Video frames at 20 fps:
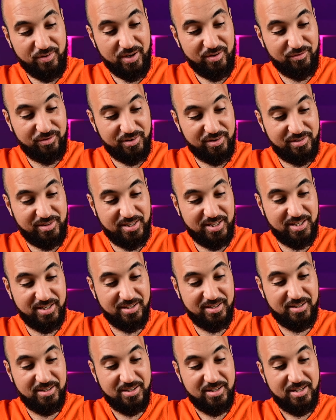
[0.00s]

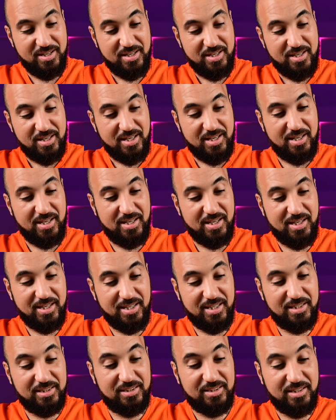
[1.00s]
everything.
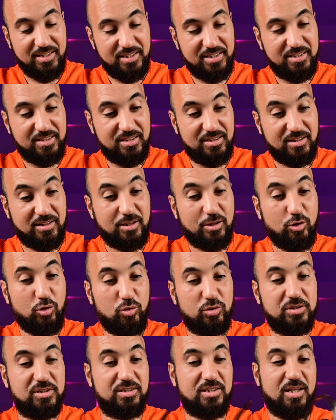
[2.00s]
and it
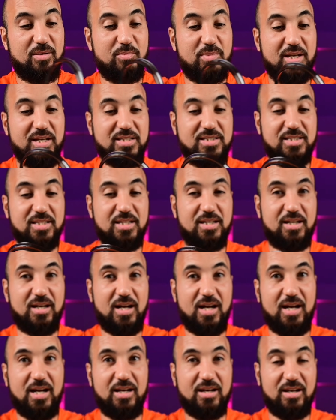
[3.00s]
looks amazing.
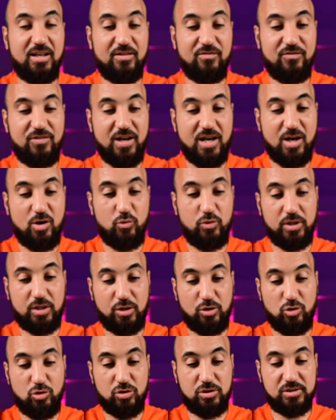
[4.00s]
I love how
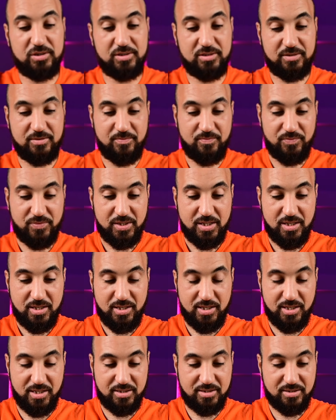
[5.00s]
it looks.
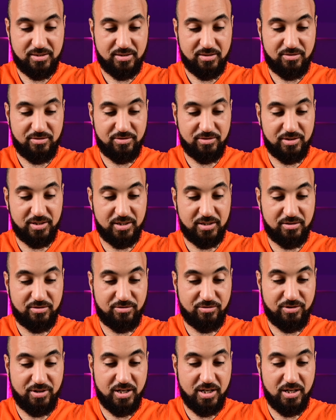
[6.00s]
It's a
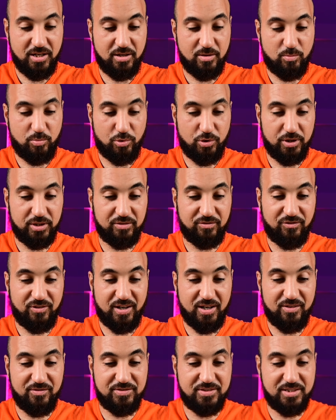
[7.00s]
3.5
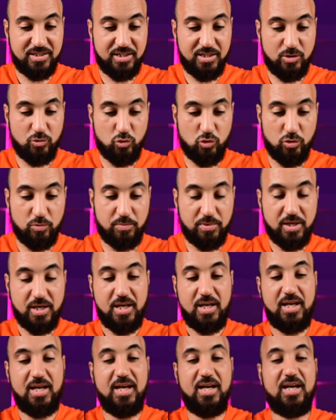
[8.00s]
Cinewhoop,
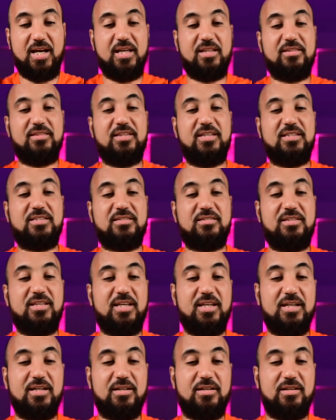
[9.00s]
and this
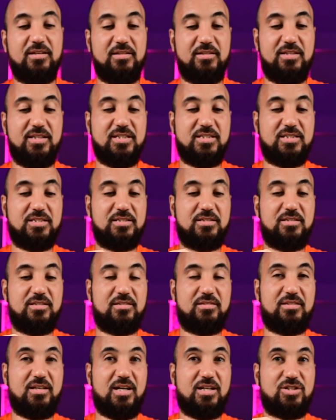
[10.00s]
thing, this
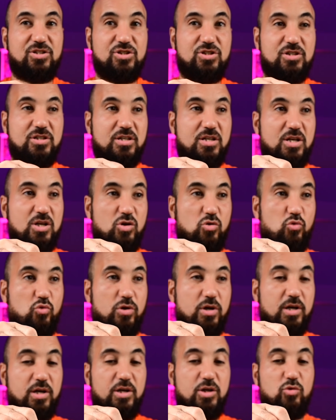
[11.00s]
touch
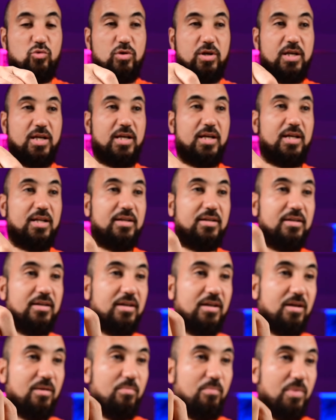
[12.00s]
where you can
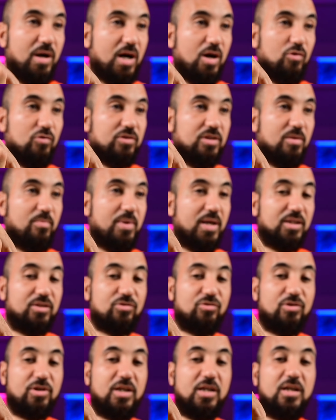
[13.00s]
mount the
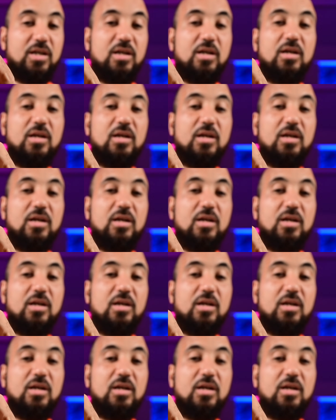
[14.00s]
battery,